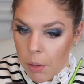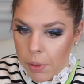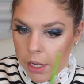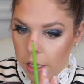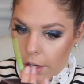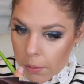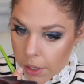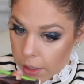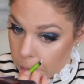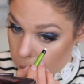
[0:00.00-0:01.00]
a black liner on
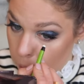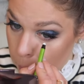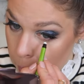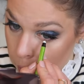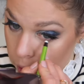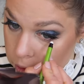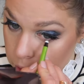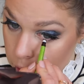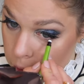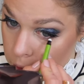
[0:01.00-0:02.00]
my bottom
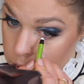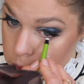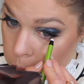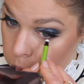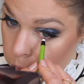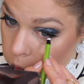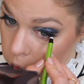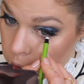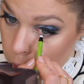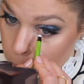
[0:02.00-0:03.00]
lash line, because it will
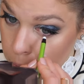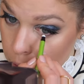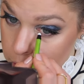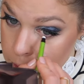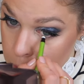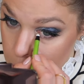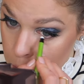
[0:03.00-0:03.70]
really help your eyes